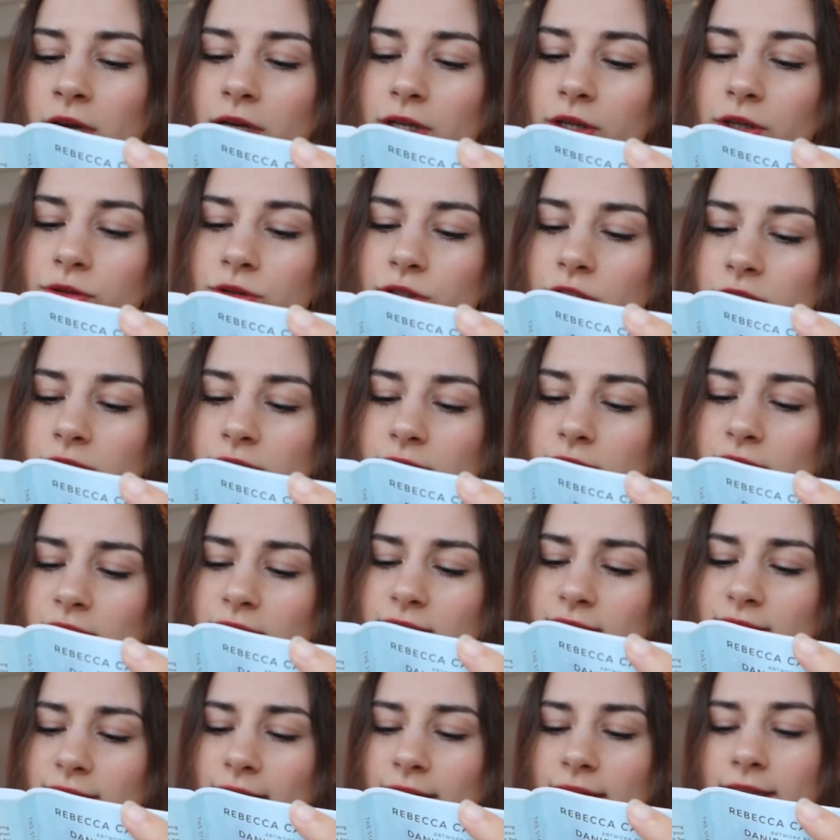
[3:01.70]
You just need
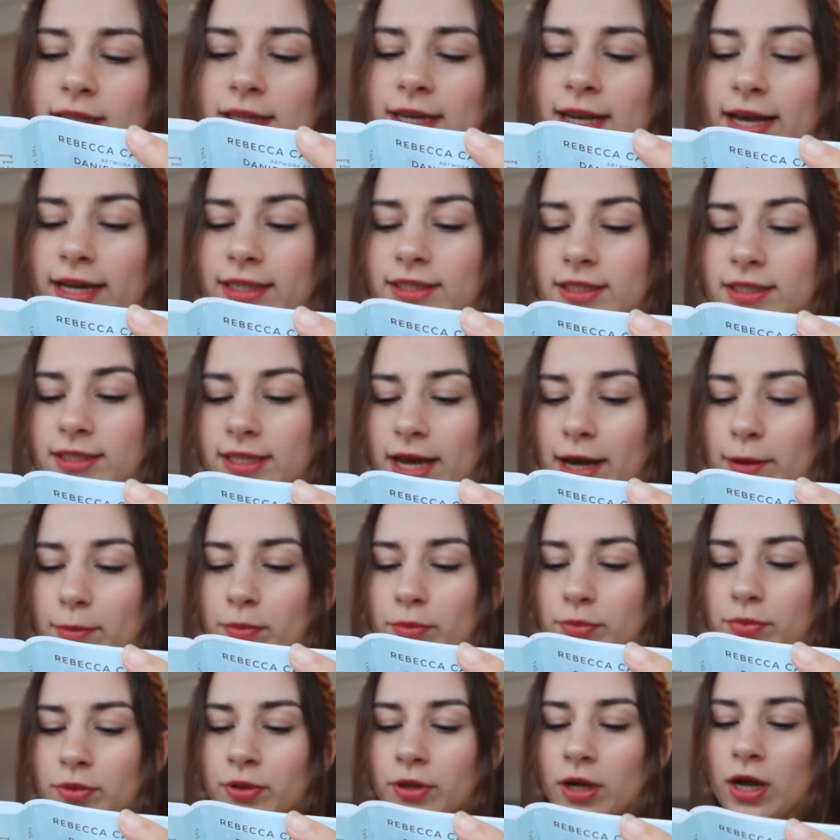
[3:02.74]
to take the next step.
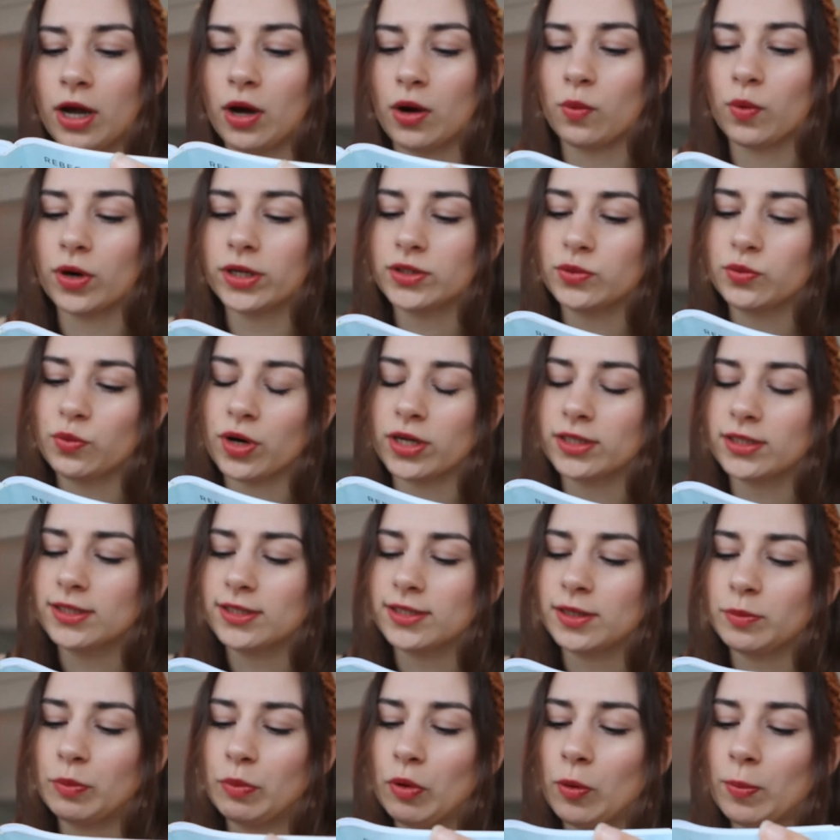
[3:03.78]
What's one
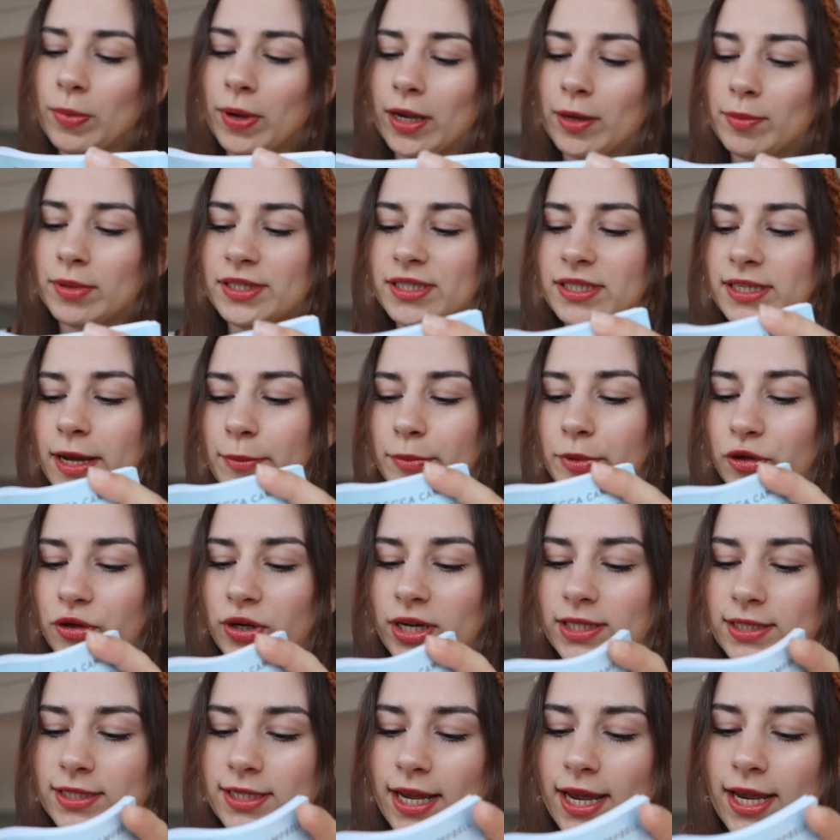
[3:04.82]
simple baby step you
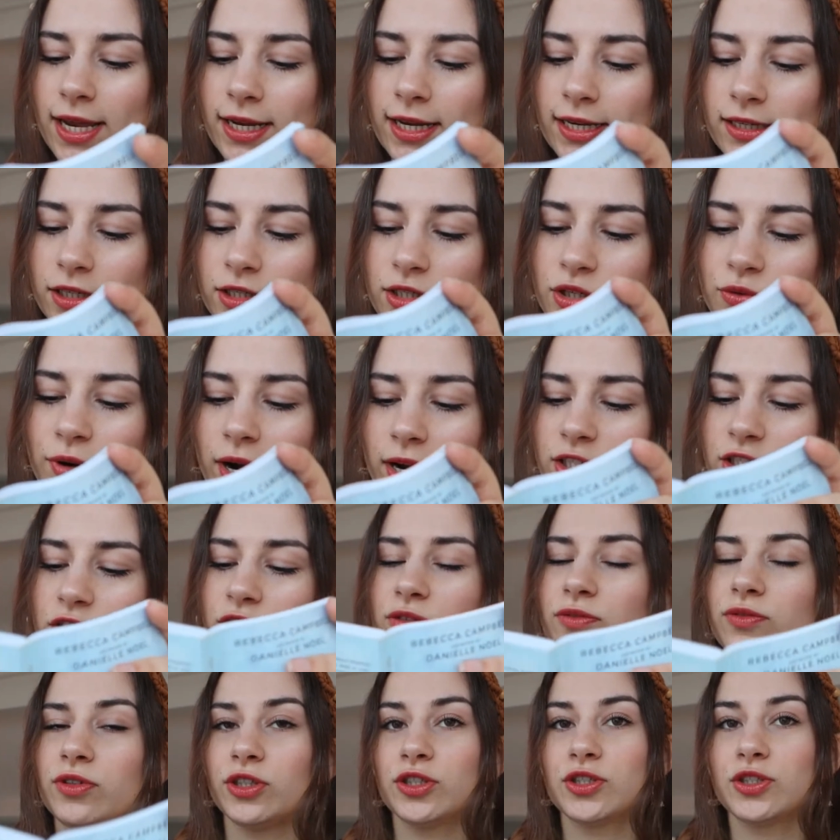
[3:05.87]
can take in the direction
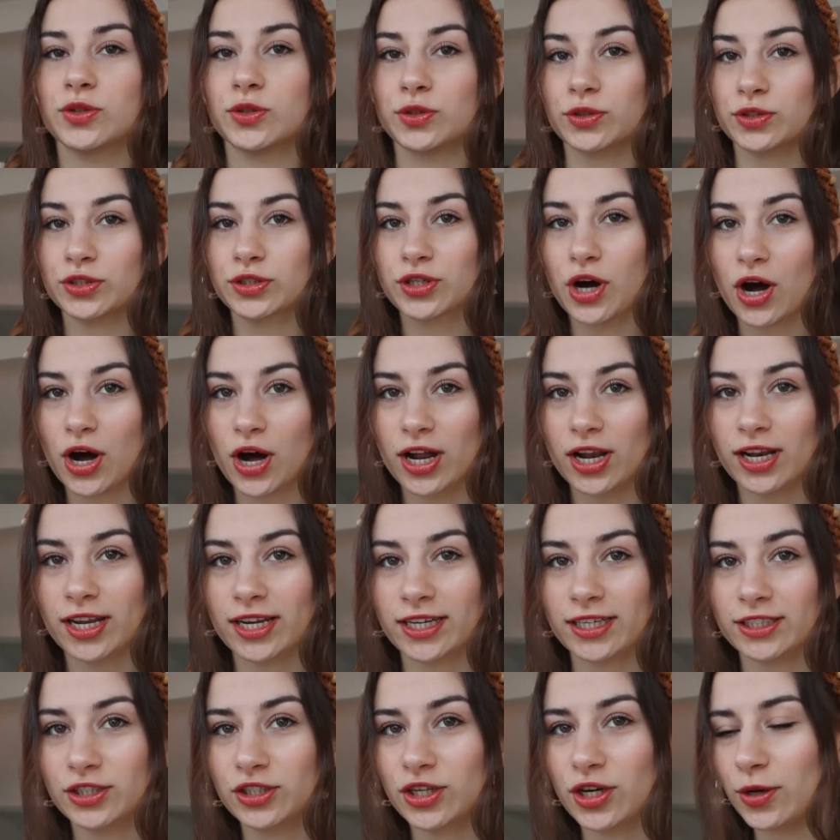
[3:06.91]
of your soul's
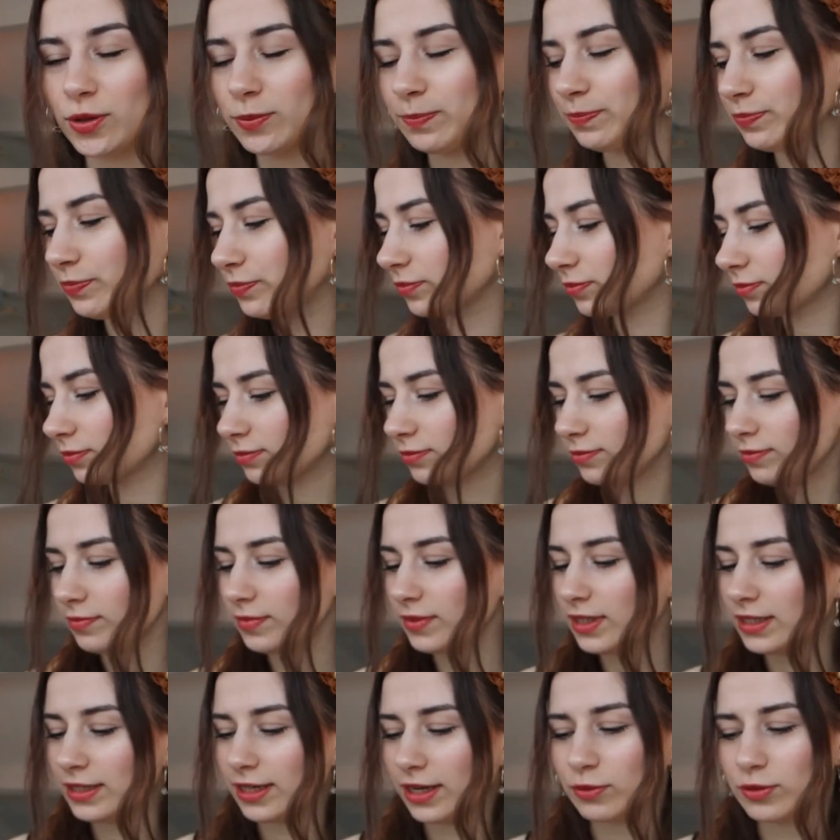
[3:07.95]
calling? So
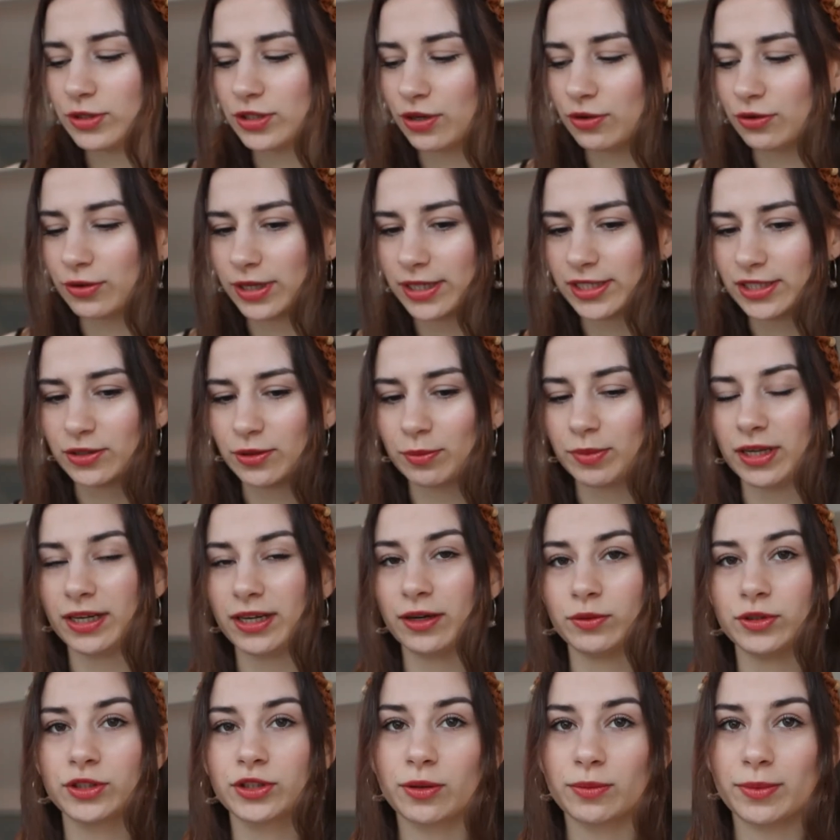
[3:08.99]
that was already something
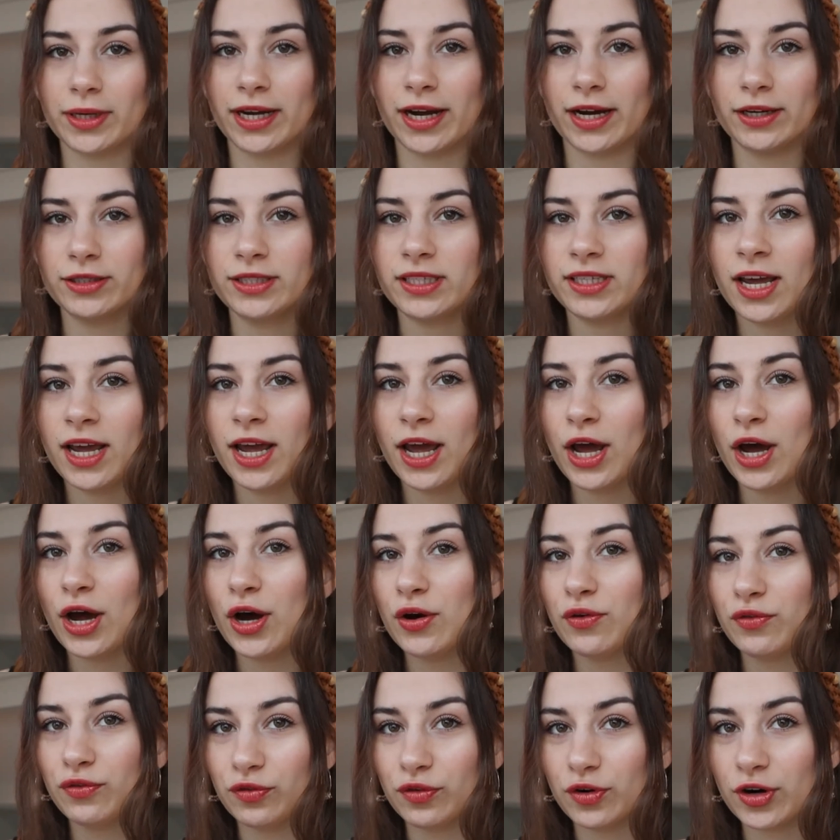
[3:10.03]
that was coming out
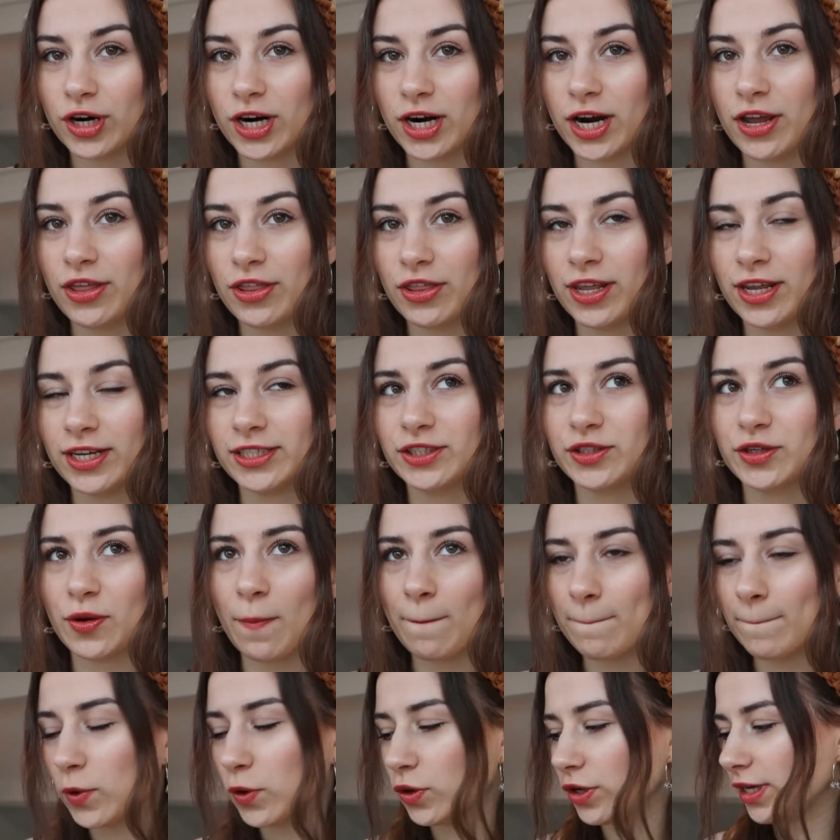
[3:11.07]
for this
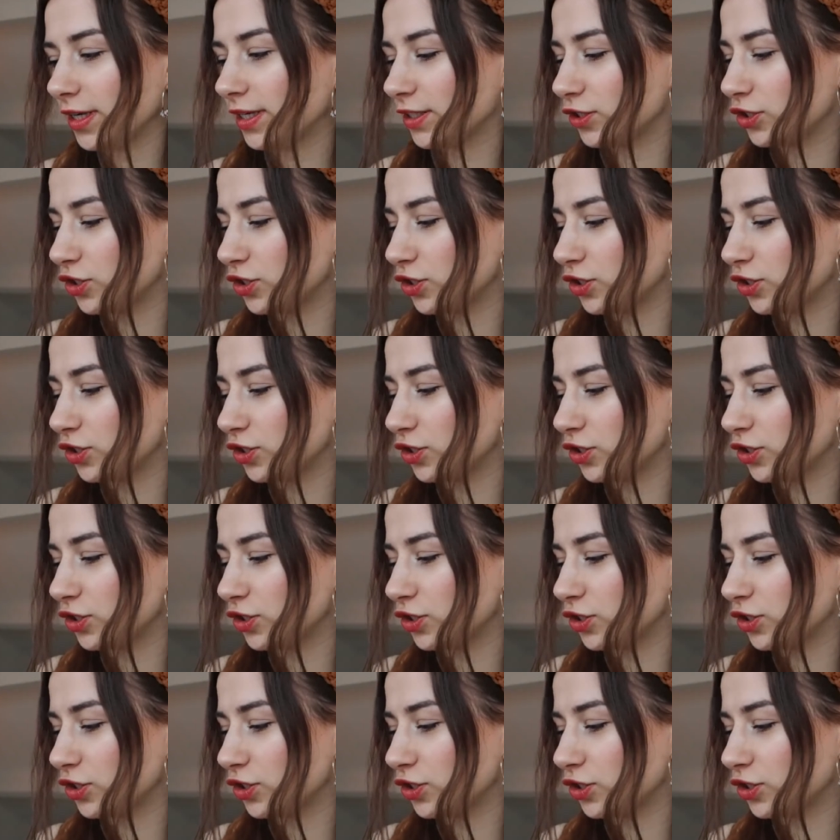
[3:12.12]
morning.